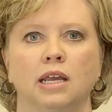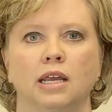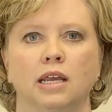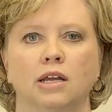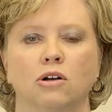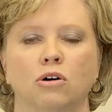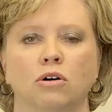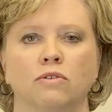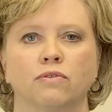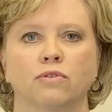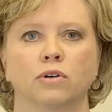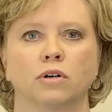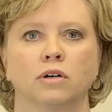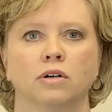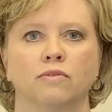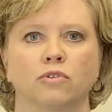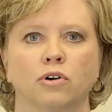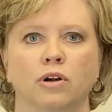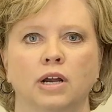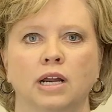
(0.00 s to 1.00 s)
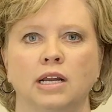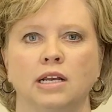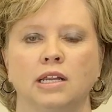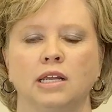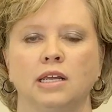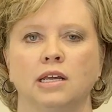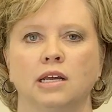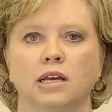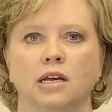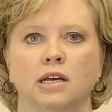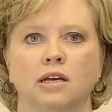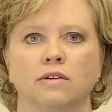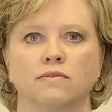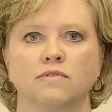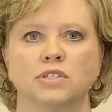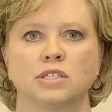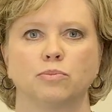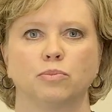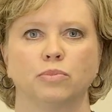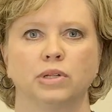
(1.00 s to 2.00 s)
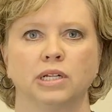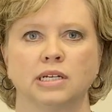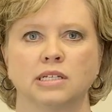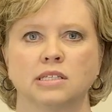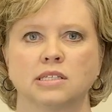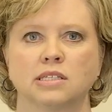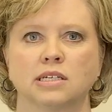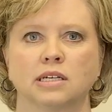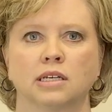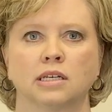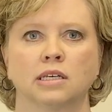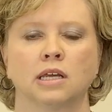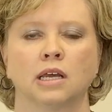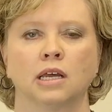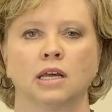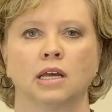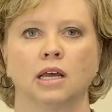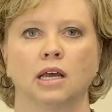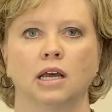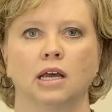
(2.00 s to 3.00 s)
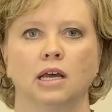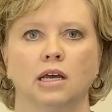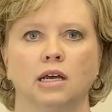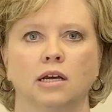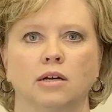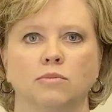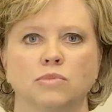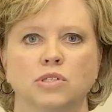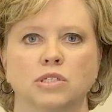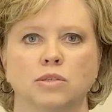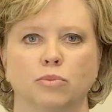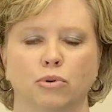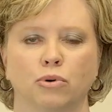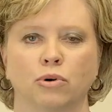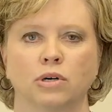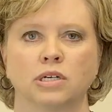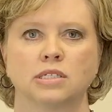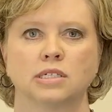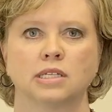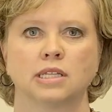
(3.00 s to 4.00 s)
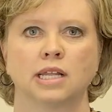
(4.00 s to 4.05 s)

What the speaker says: and offer a variety of splints and supports